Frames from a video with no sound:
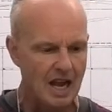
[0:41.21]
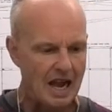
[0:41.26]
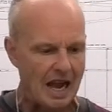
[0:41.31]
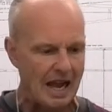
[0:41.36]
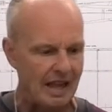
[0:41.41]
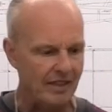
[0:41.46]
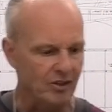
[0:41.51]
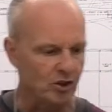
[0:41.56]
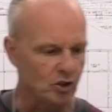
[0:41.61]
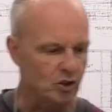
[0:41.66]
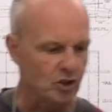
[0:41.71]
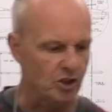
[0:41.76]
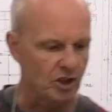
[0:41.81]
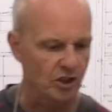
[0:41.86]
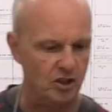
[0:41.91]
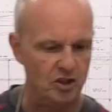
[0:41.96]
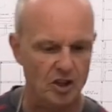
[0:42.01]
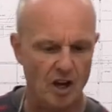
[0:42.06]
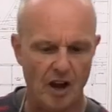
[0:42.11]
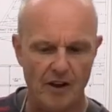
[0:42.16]
And there's
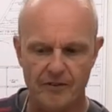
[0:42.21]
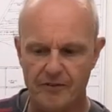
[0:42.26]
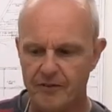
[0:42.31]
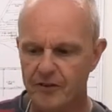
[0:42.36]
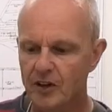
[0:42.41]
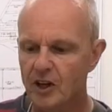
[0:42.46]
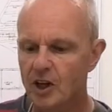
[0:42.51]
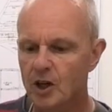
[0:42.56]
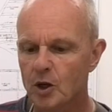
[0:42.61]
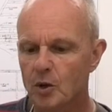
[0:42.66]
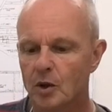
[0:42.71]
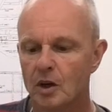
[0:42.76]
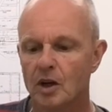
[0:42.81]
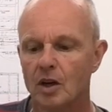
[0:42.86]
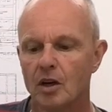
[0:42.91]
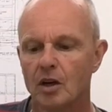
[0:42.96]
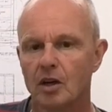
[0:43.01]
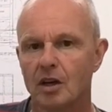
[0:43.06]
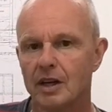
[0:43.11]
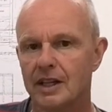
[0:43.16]
just a few
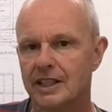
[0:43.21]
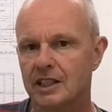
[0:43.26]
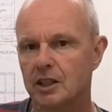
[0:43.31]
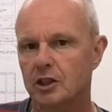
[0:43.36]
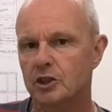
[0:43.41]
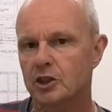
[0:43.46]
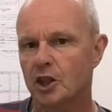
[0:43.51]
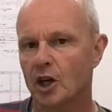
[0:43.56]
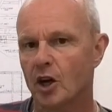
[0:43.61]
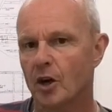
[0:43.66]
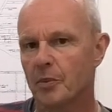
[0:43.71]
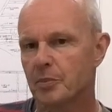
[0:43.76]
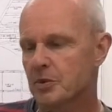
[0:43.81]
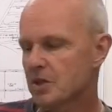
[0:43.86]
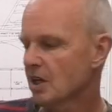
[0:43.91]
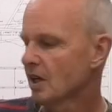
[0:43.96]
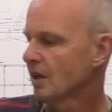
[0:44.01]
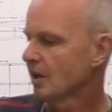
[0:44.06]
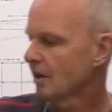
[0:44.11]
little jobs